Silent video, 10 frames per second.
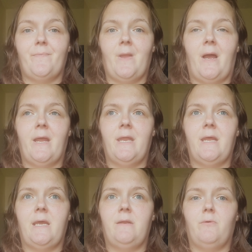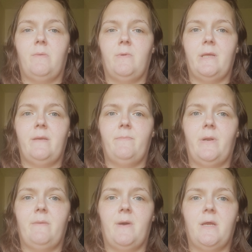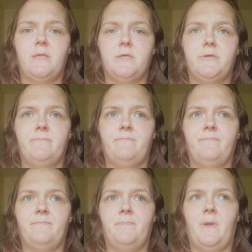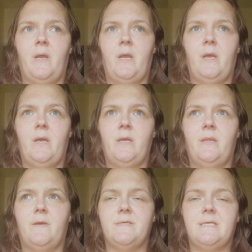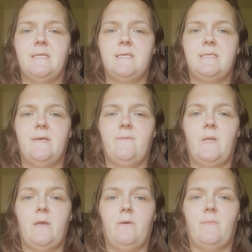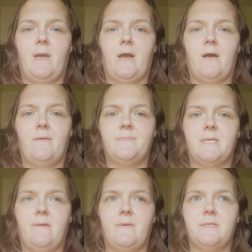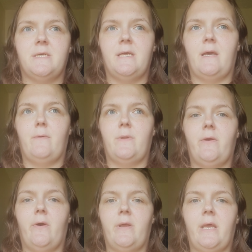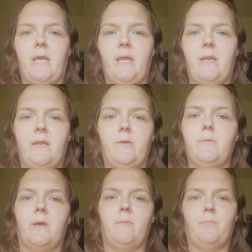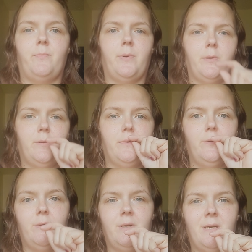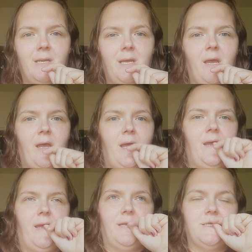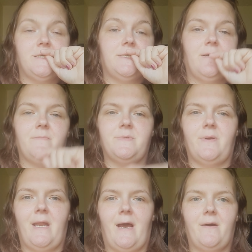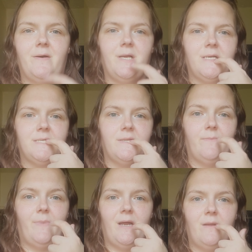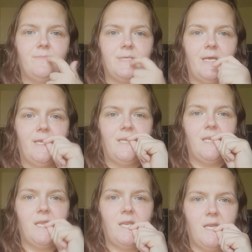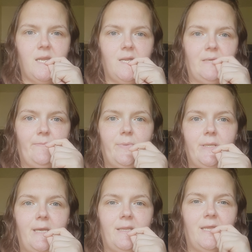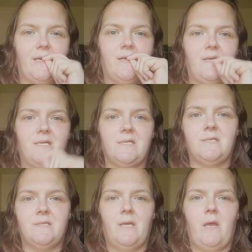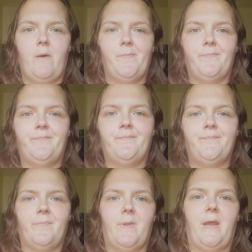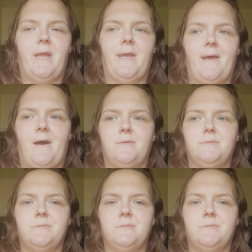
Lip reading: I can eat normally, pretty much. There's sensitivity on my gums, obviously, like when you go to eat and you like pull and it just comes right out. Because on the bottoms, I can, put that there and yank it out.